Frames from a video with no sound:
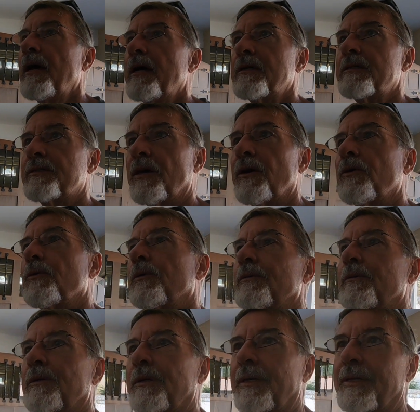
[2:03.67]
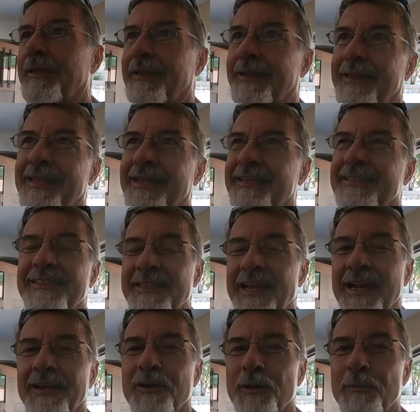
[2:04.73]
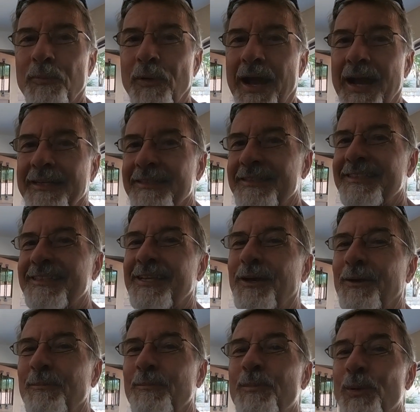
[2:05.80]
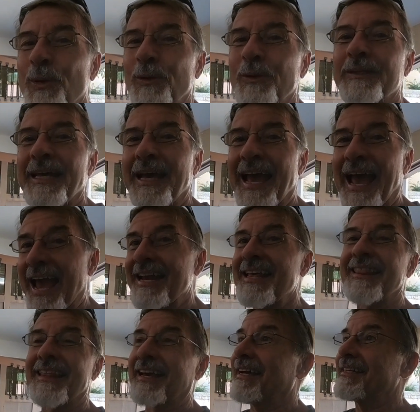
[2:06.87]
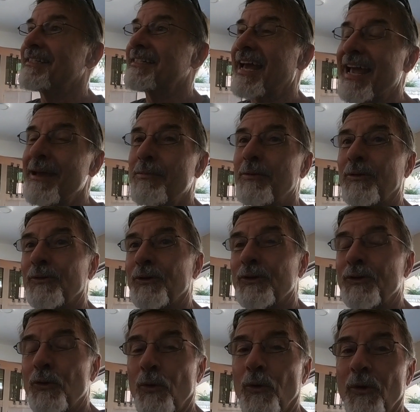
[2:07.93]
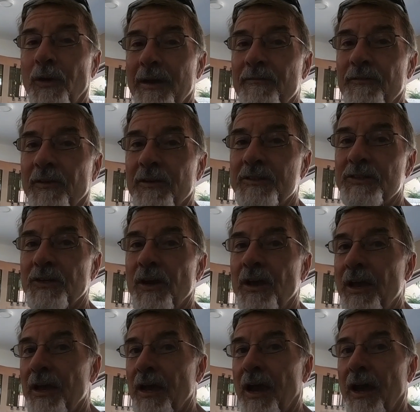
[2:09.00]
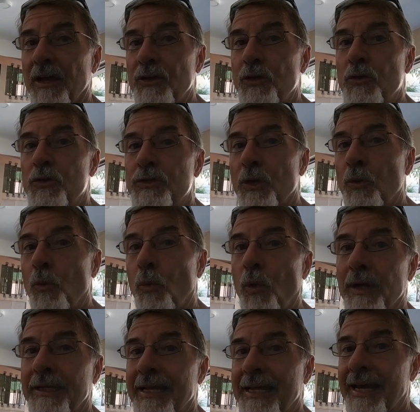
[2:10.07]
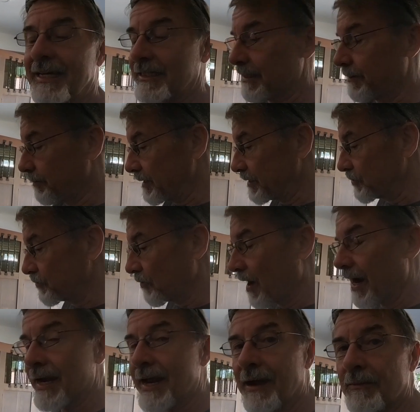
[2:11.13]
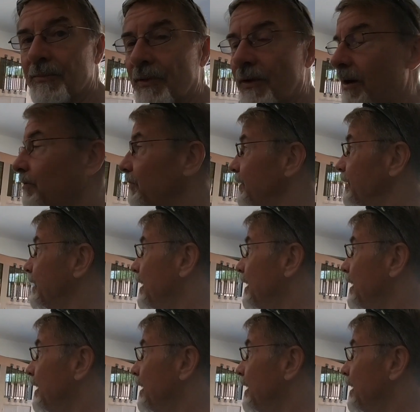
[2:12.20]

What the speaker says: So it's not a good practice to build anything, a table or a door or any furniture, using wood that hasn't been dried out properly.